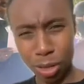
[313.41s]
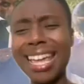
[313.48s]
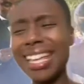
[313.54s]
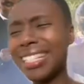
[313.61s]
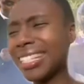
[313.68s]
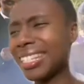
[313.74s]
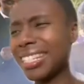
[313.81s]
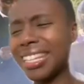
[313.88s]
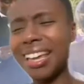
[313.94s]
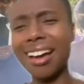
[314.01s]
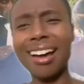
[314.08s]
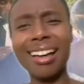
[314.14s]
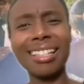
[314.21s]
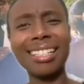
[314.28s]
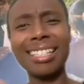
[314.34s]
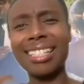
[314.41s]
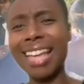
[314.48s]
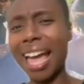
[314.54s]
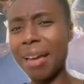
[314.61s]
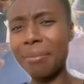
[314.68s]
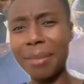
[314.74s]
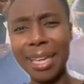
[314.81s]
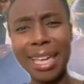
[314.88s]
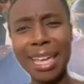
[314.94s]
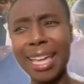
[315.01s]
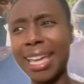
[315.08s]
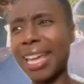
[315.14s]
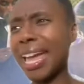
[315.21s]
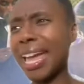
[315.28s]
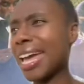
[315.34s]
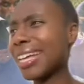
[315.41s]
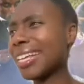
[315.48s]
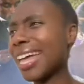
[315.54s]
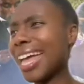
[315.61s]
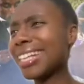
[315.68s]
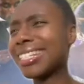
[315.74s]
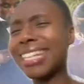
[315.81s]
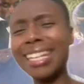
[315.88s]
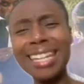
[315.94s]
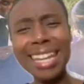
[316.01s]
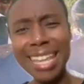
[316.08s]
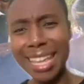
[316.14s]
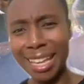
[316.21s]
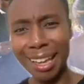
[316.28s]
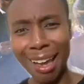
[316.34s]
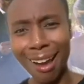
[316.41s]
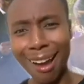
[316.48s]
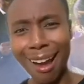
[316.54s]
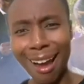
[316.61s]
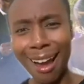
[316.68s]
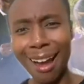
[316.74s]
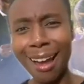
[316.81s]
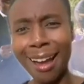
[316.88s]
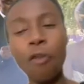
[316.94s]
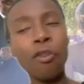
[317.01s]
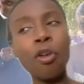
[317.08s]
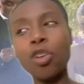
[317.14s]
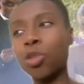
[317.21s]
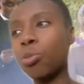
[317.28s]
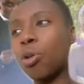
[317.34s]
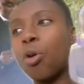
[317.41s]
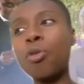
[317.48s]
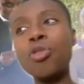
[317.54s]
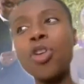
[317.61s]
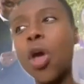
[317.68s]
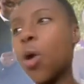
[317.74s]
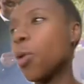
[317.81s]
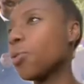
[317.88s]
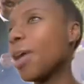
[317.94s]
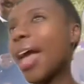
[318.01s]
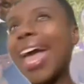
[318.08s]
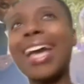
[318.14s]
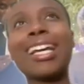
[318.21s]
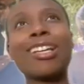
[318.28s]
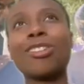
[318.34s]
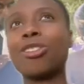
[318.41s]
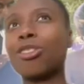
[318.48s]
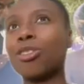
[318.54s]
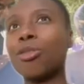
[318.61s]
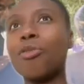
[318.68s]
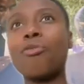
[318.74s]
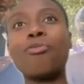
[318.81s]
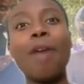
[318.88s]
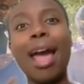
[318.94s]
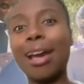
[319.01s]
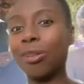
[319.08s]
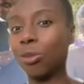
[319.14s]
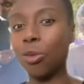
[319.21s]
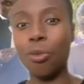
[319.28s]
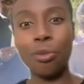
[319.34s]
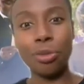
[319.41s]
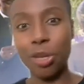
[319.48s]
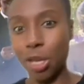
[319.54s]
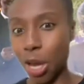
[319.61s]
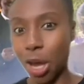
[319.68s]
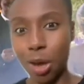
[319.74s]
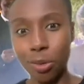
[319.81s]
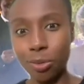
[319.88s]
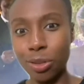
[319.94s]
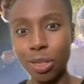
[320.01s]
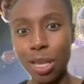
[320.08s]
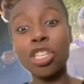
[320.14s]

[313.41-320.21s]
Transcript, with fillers: Indiyah, Dami, Danica, of course, we all know Ekin-Su rattled all the girls.